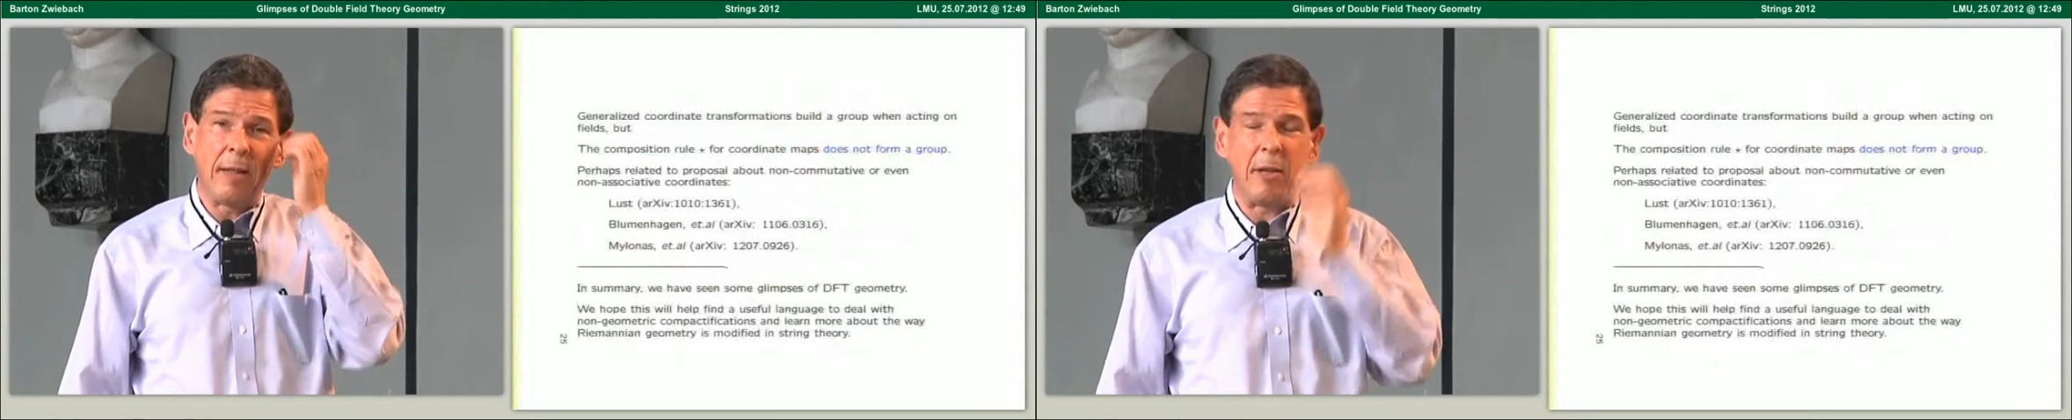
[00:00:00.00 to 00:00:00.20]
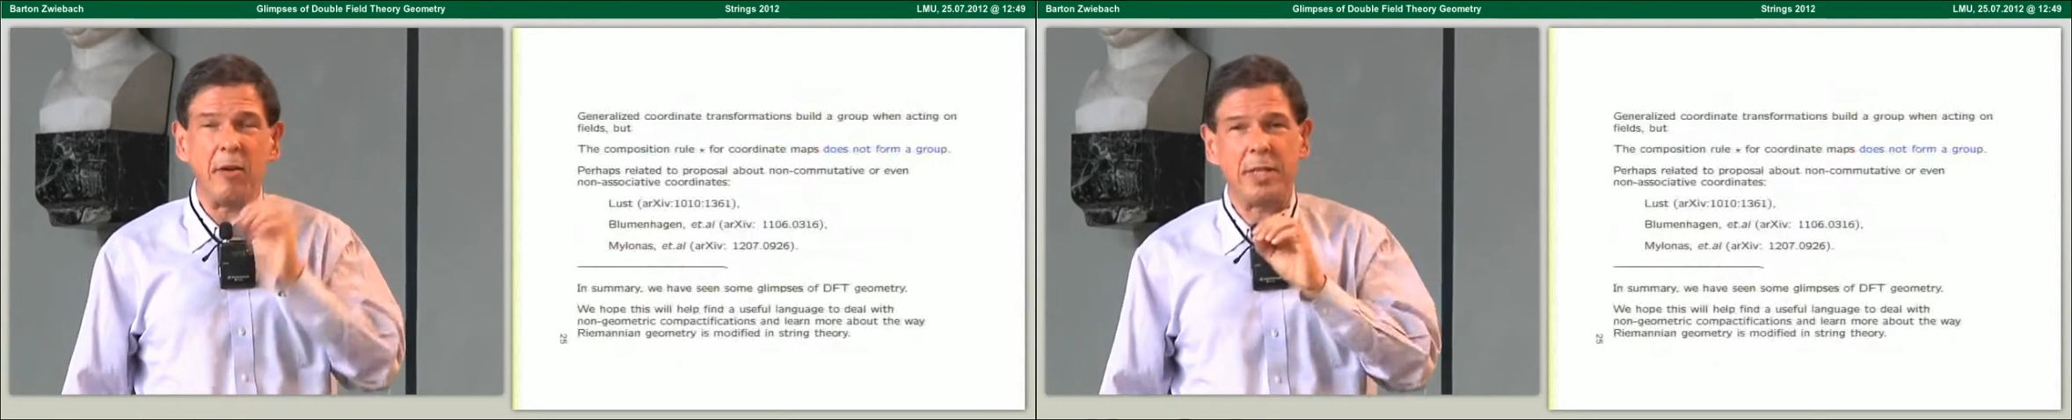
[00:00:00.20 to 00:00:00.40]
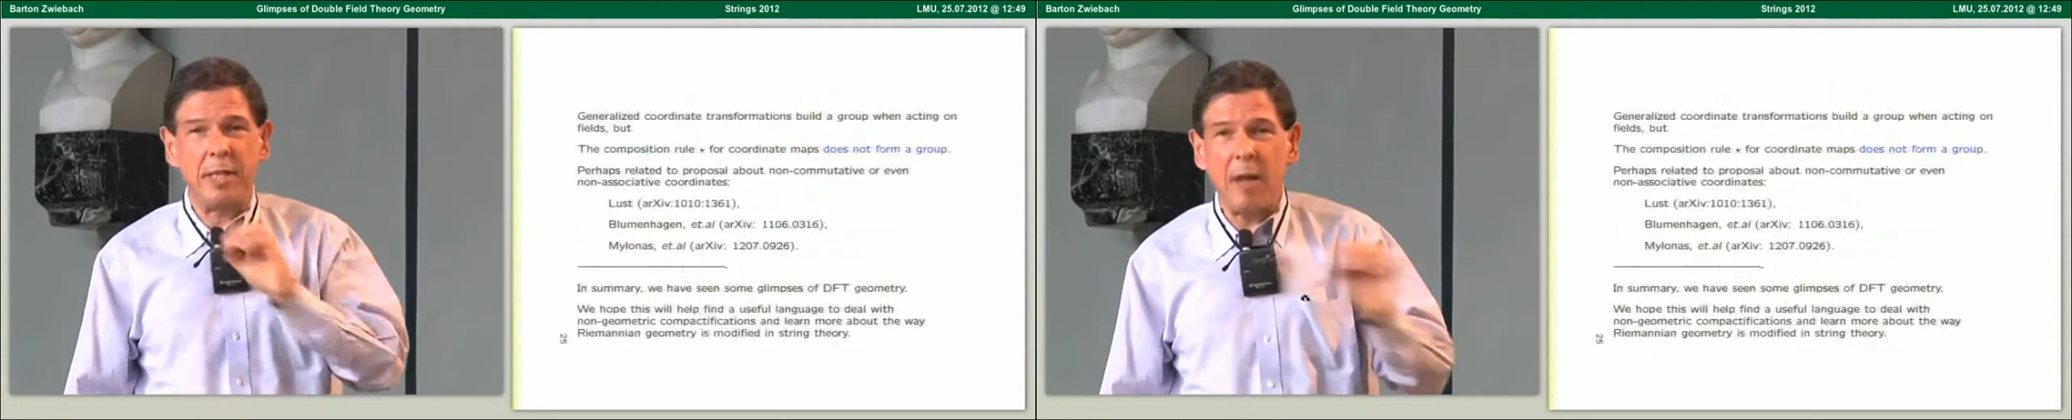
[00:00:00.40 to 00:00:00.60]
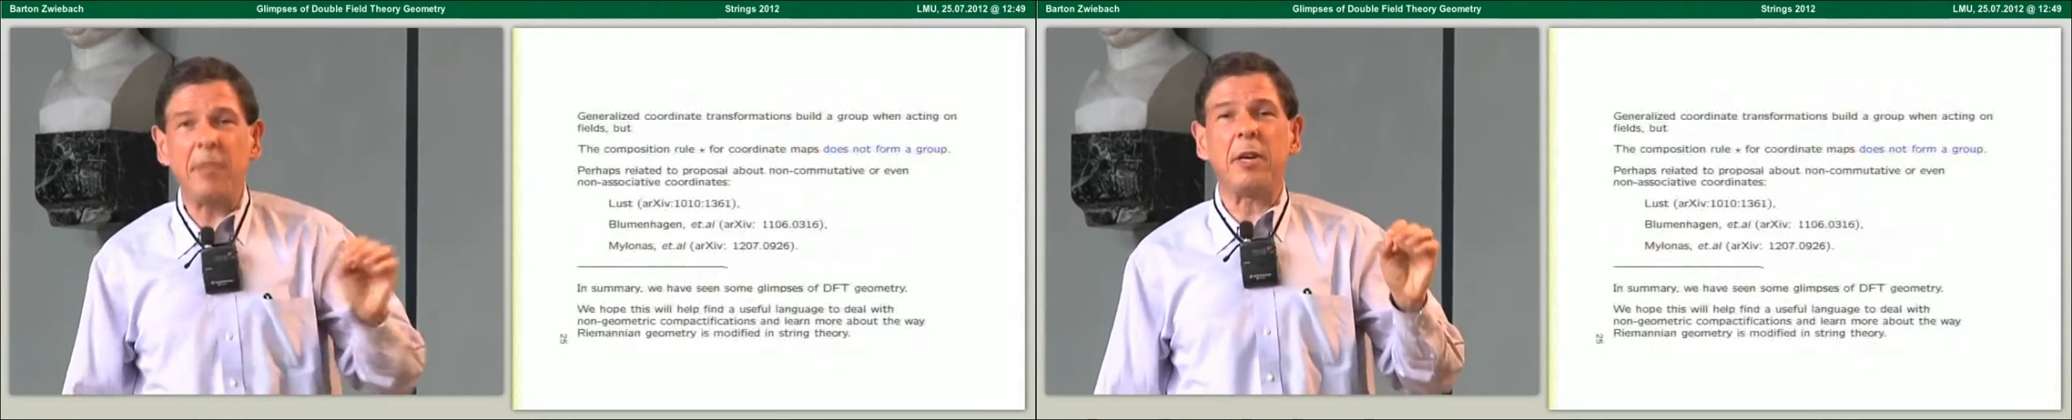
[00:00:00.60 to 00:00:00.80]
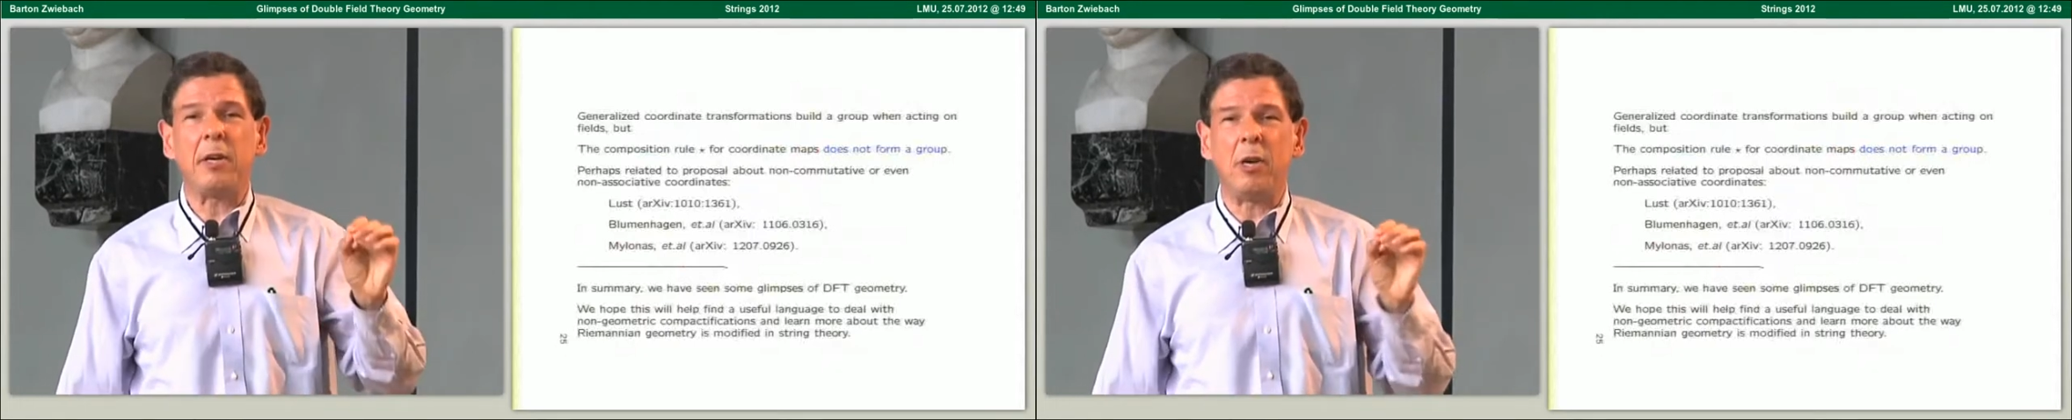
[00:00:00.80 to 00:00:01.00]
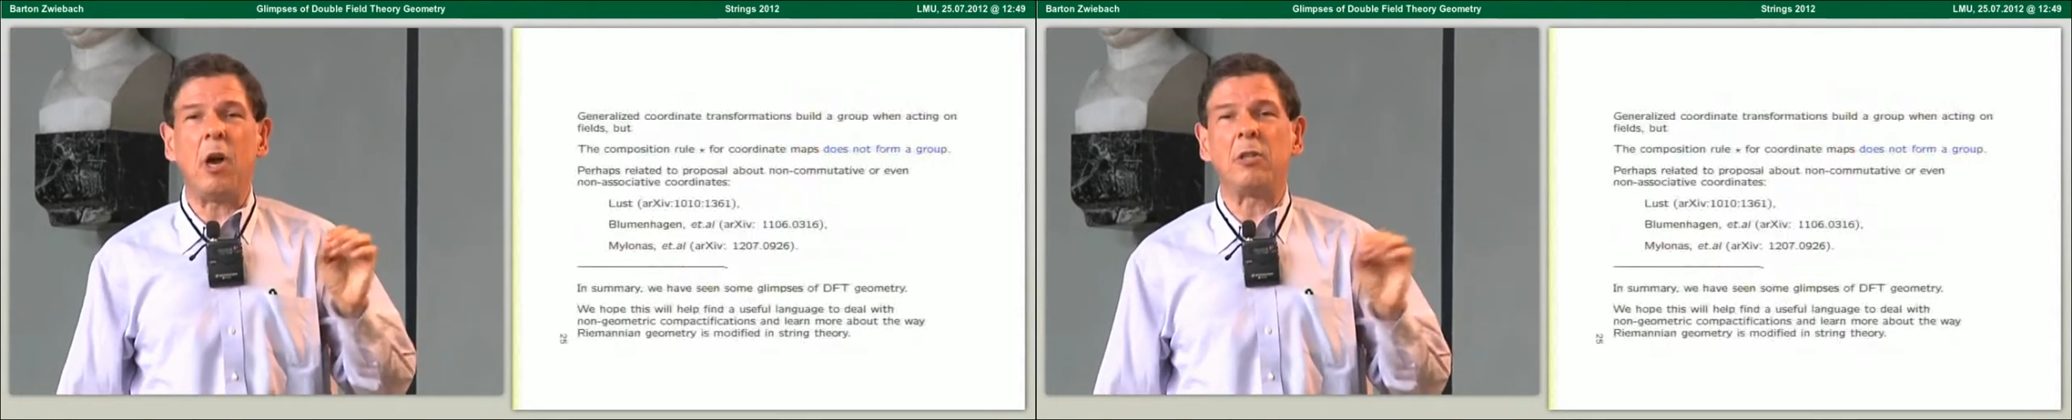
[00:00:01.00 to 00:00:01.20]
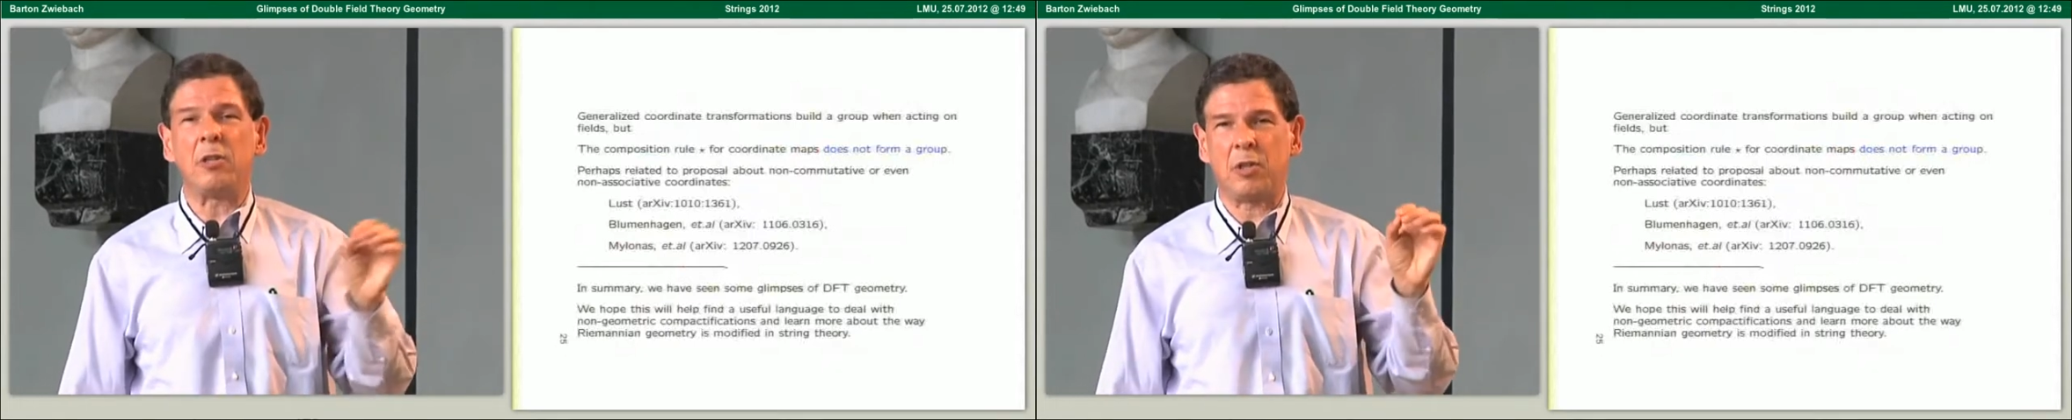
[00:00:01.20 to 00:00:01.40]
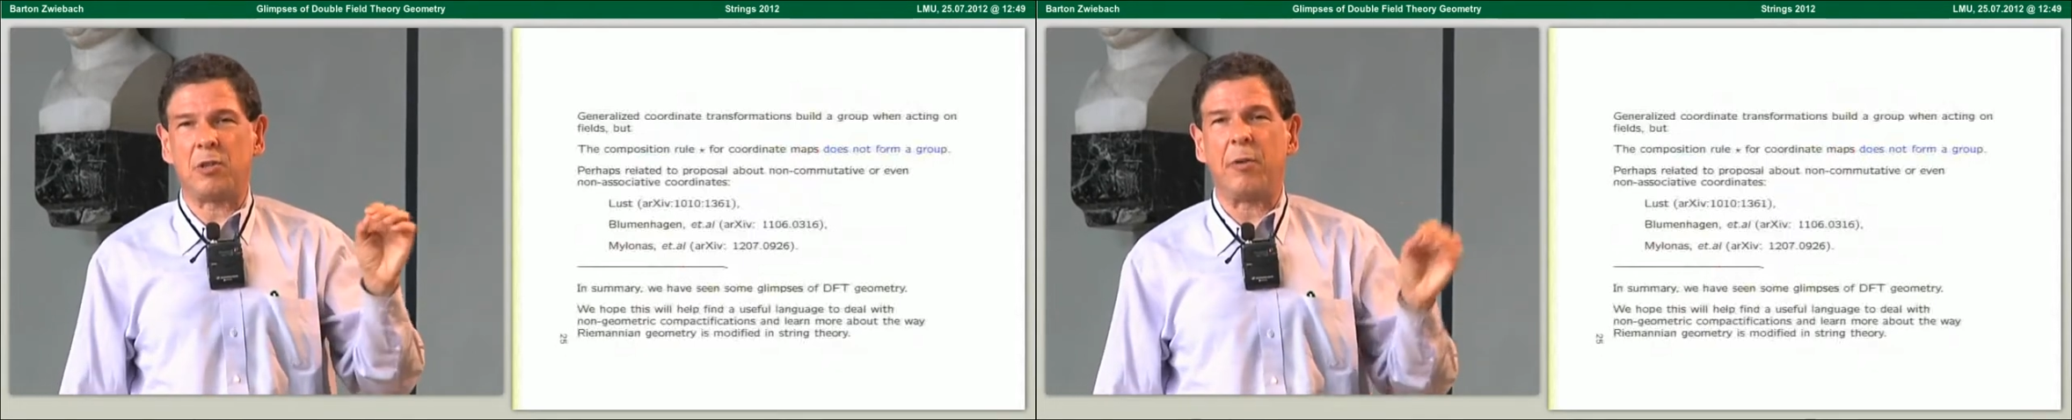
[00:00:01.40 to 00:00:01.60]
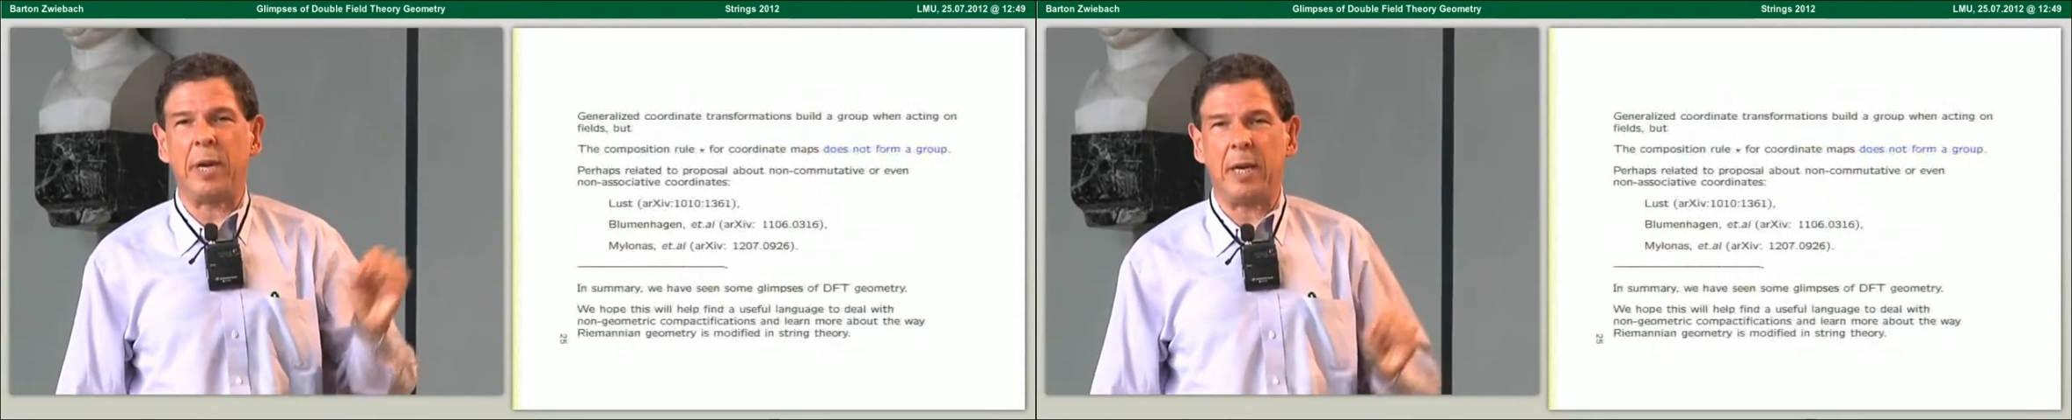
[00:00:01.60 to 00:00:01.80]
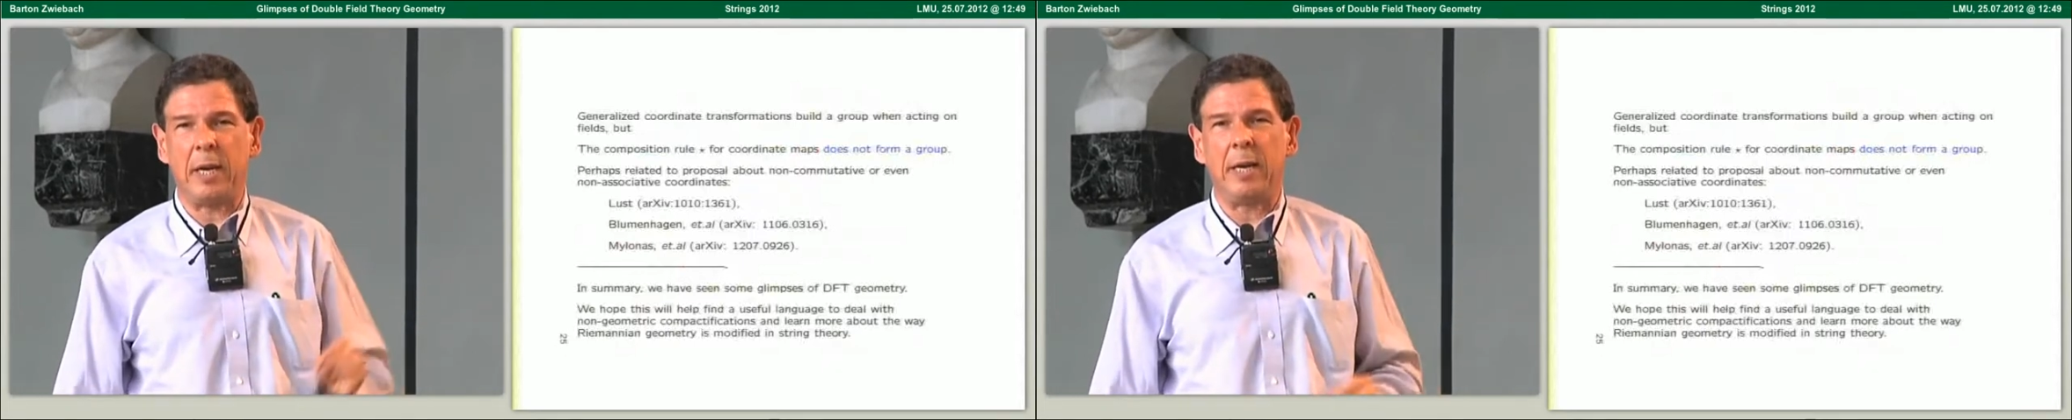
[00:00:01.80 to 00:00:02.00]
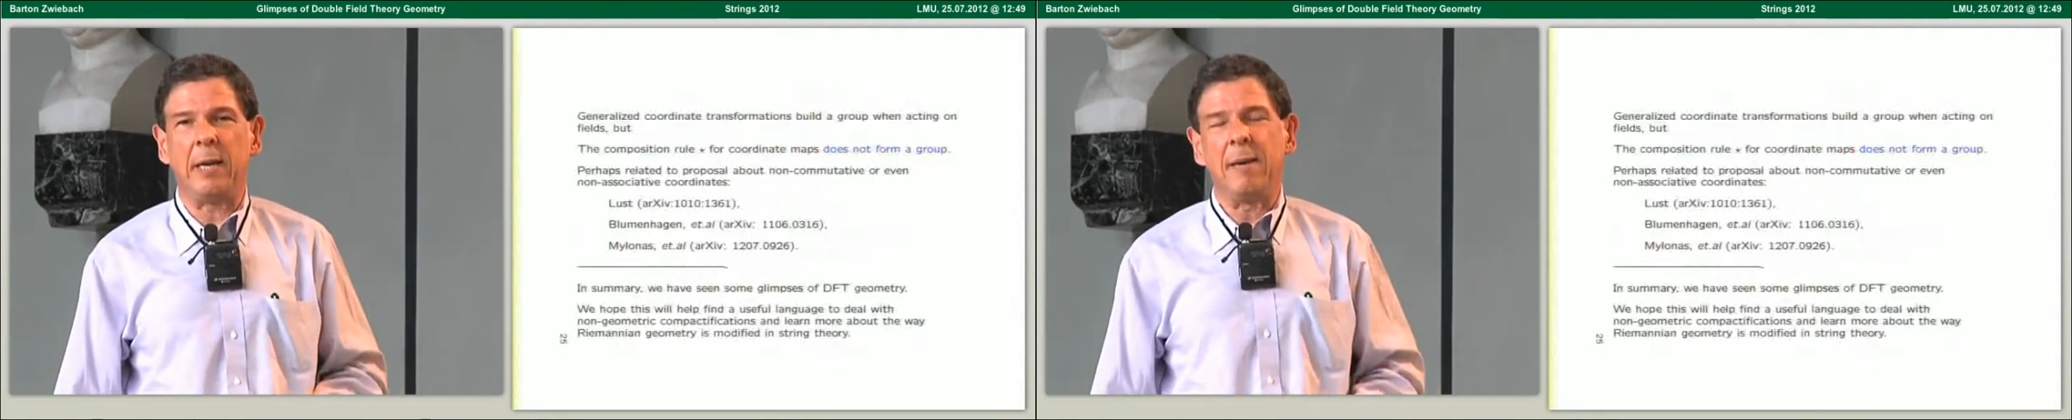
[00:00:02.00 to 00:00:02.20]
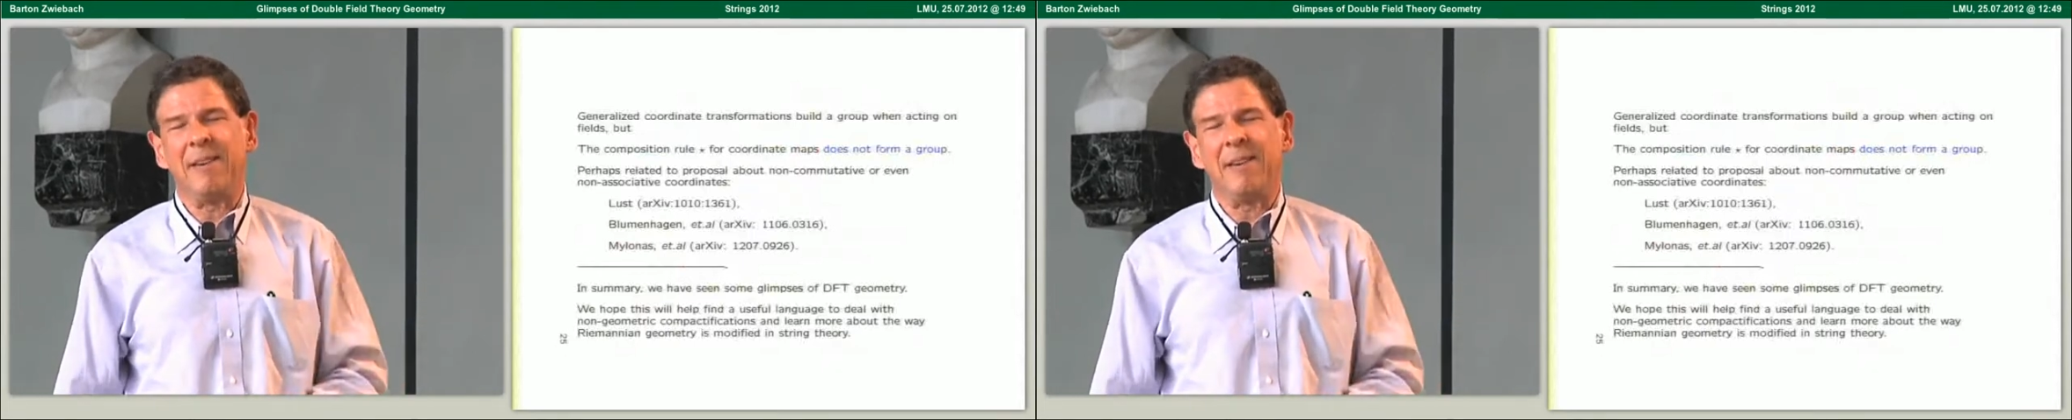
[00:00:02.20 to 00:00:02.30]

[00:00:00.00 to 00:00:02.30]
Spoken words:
There's nothing non-stringy,